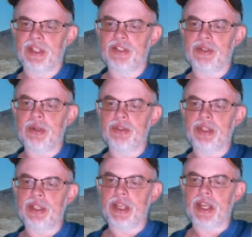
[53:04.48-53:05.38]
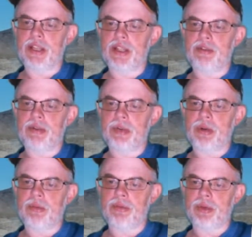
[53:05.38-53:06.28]
In Georgia, you can't live on a
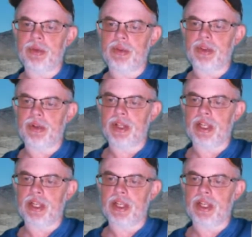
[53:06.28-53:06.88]
boat for more than 30